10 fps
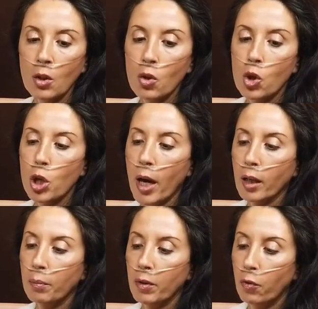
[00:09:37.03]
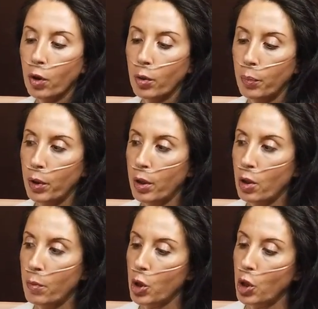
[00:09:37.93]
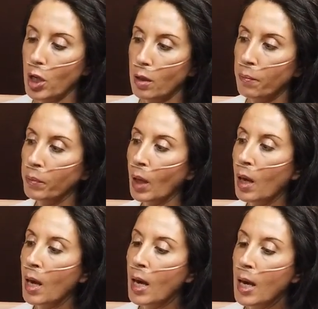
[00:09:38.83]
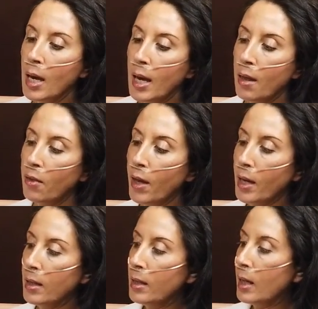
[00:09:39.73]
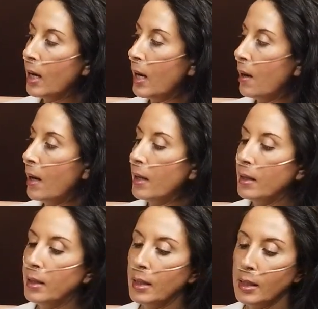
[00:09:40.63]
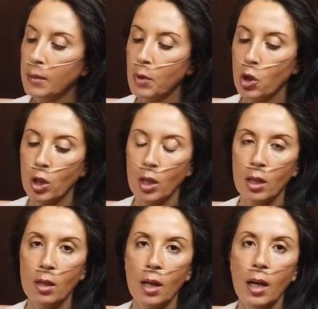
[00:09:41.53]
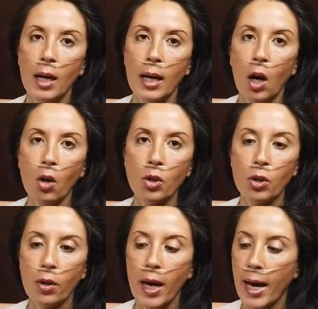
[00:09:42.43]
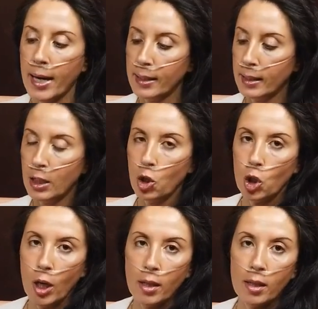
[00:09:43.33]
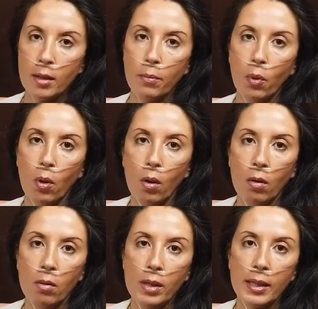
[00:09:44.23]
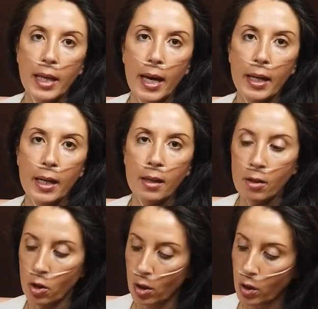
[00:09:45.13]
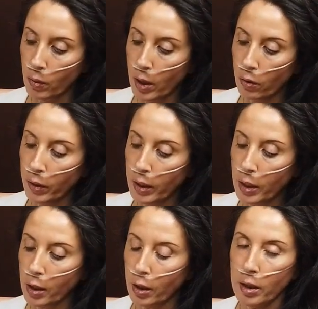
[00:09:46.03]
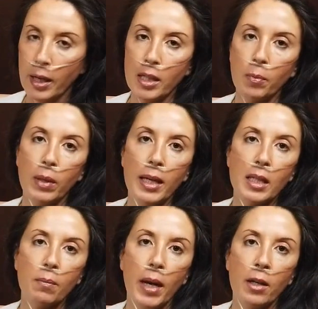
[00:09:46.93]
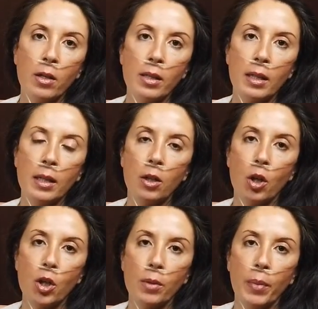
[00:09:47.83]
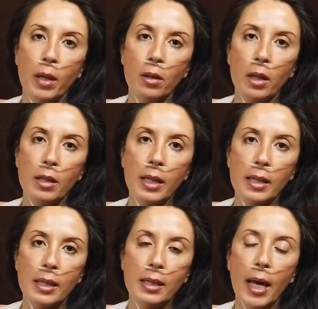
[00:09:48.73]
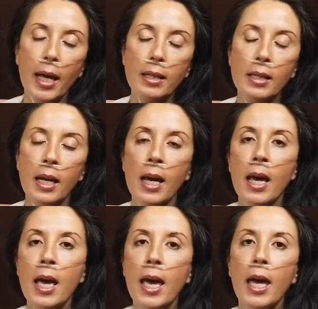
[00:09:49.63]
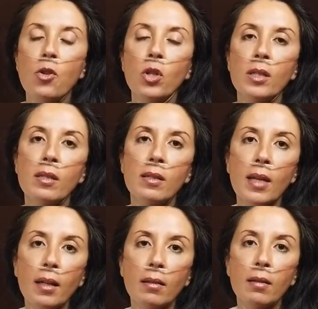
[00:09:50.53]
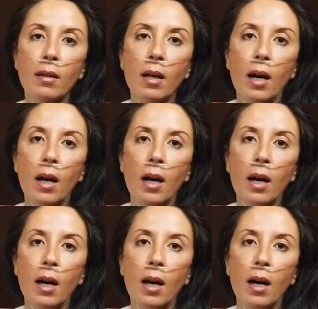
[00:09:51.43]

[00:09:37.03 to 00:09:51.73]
to check before you put in your machine. Then this machine also has an adjustable setting. So it's right over here. It has plus, minus, and then there's a button that says set. And you can set